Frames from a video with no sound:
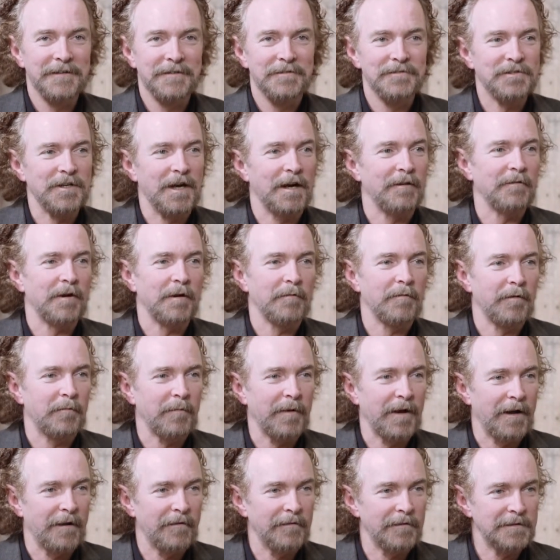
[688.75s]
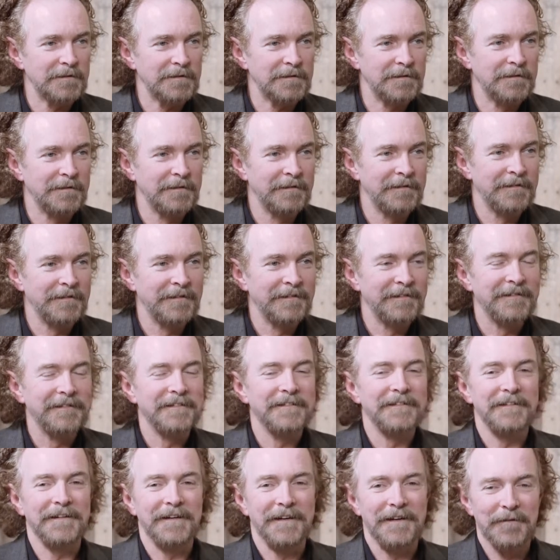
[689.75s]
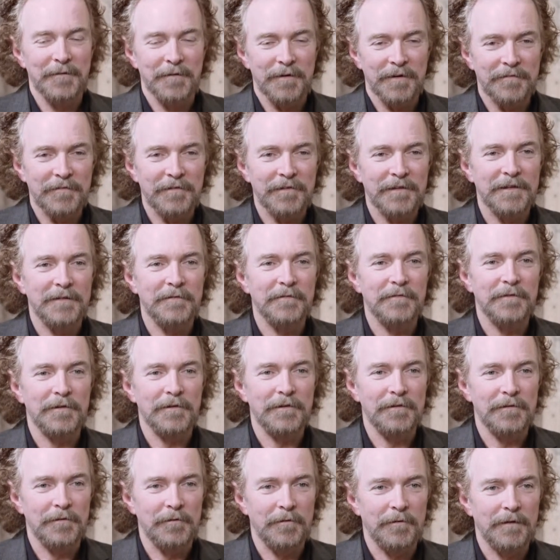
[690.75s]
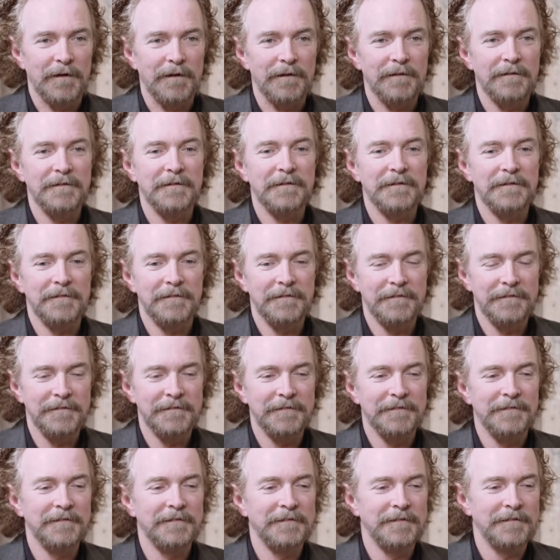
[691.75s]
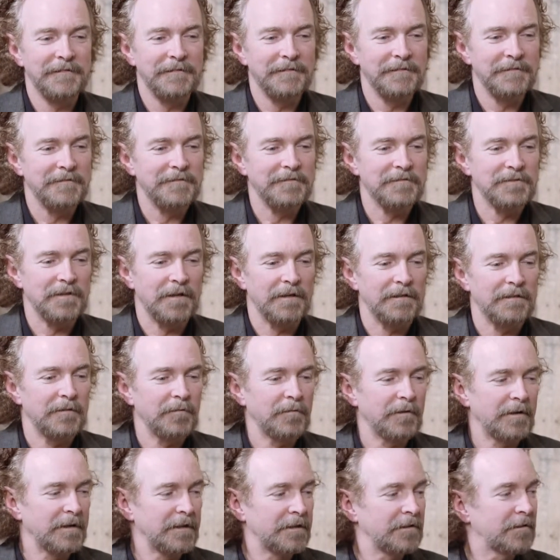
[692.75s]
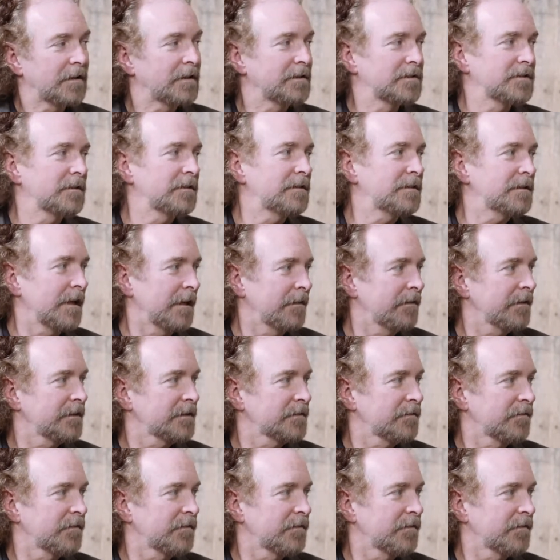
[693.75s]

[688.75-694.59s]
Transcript: John Robert Powers? Yeah, I worked for them for a little while. Shot the way. Because I think as